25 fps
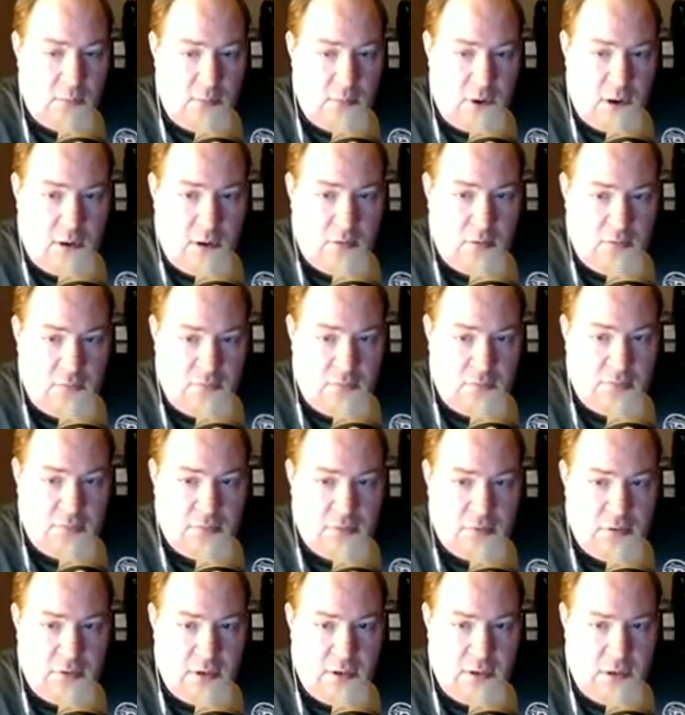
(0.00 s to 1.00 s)
powerful
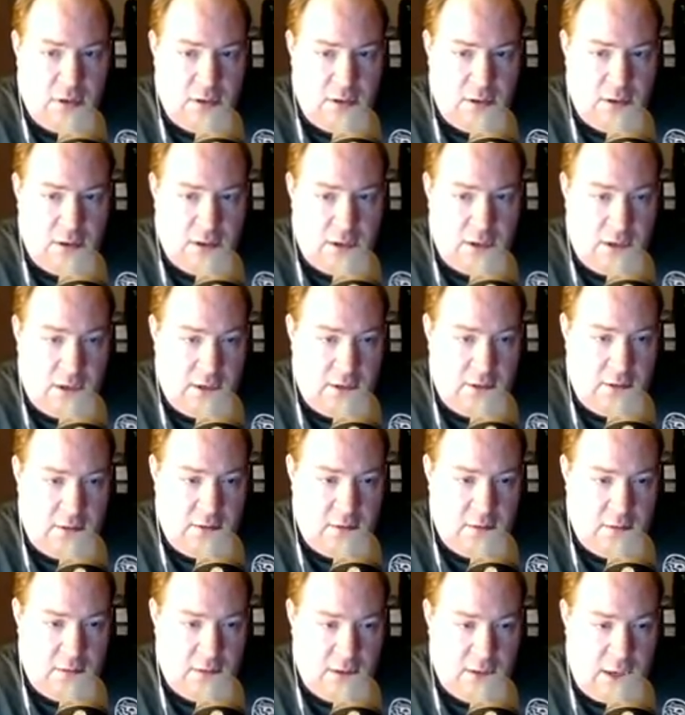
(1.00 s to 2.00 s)

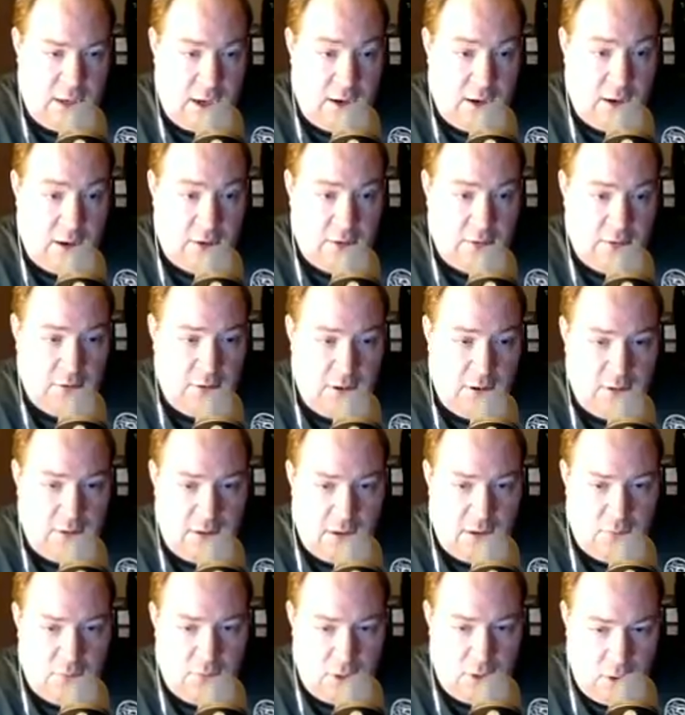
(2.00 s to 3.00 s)
character in
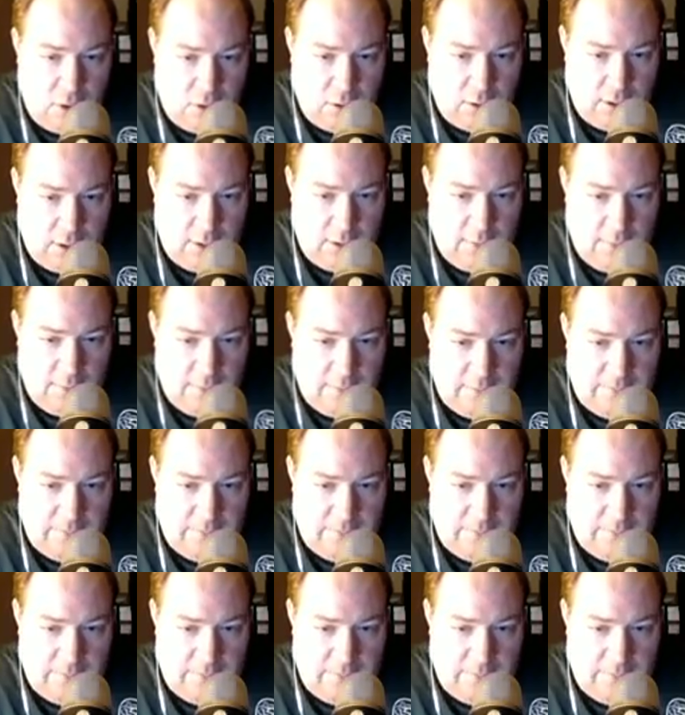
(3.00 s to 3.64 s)
that regard.